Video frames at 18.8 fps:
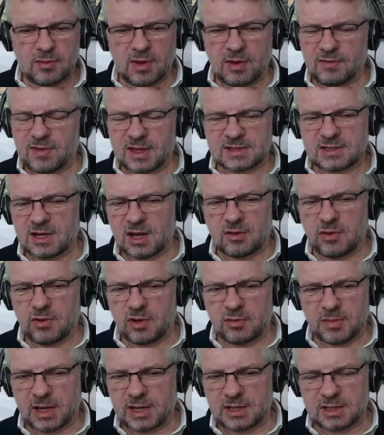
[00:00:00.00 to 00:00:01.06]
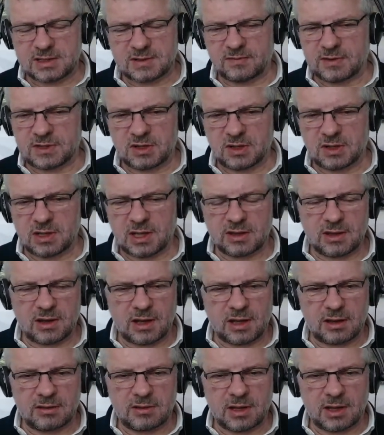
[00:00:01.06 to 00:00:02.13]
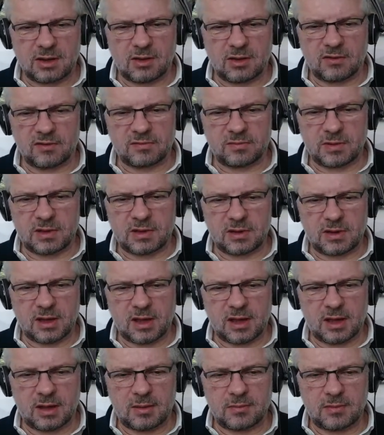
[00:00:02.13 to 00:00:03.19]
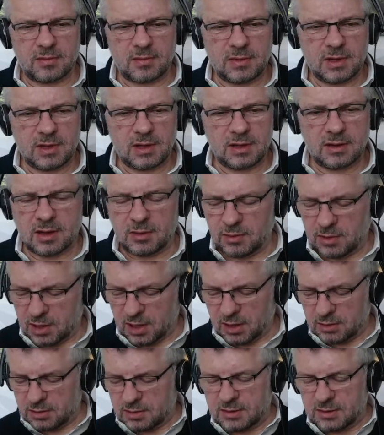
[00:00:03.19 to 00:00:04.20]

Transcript: There's no real mechanism for doing that I can think of, but there we go.